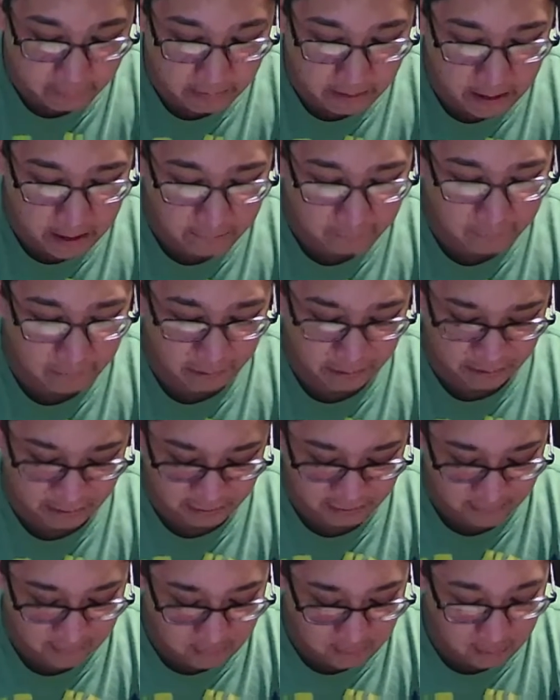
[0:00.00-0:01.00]

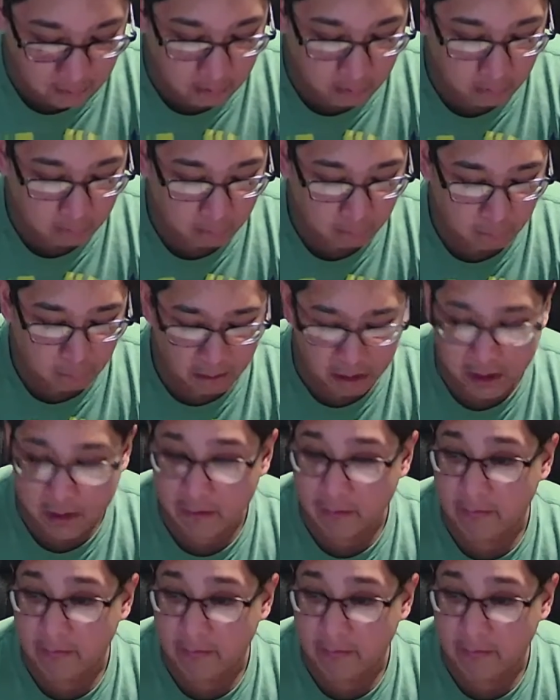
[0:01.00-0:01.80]
ever one